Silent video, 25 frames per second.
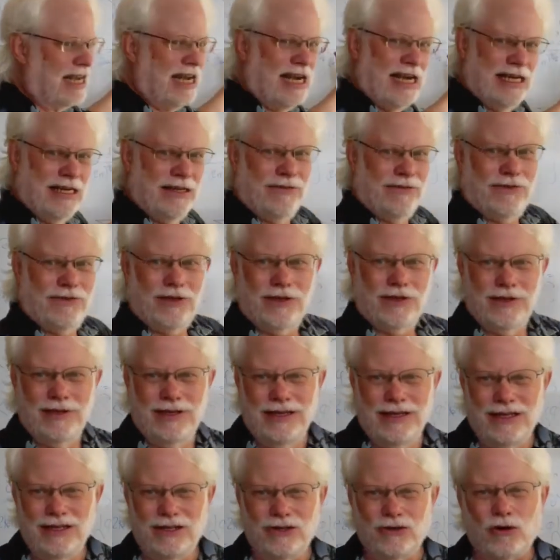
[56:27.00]
kind of a
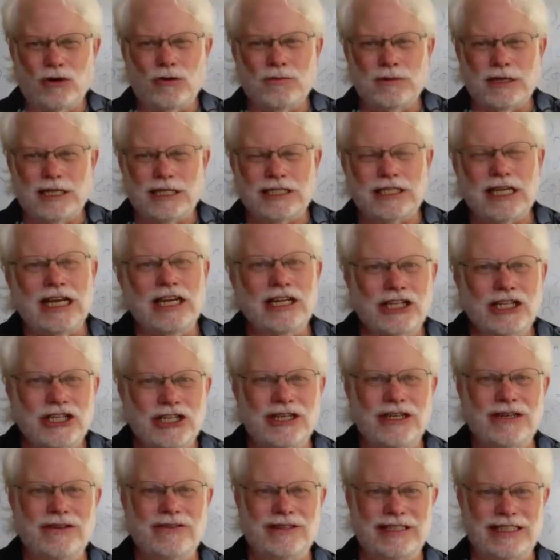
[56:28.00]

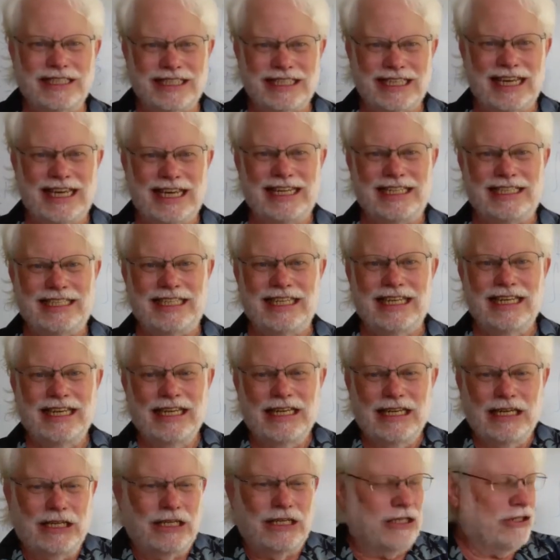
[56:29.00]
normalization of these states,
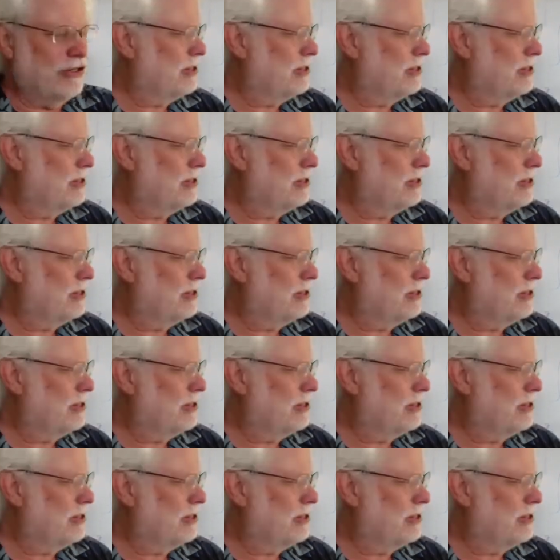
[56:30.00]
you